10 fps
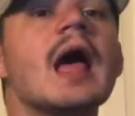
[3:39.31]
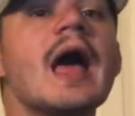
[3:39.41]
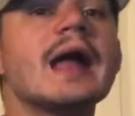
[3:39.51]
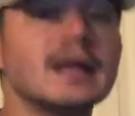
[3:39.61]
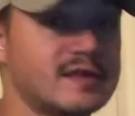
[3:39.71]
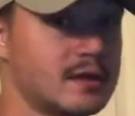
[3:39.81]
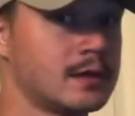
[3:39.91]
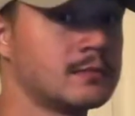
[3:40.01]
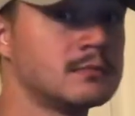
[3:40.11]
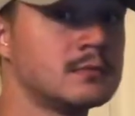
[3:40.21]

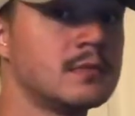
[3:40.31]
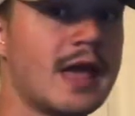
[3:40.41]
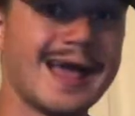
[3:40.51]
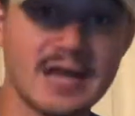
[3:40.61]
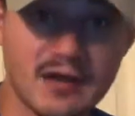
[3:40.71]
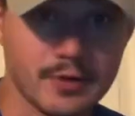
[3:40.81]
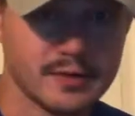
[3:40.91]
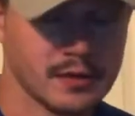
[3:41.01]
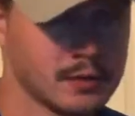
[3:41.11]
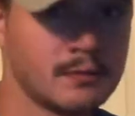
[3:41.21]
anything and
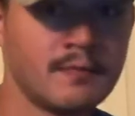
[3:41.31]
everything,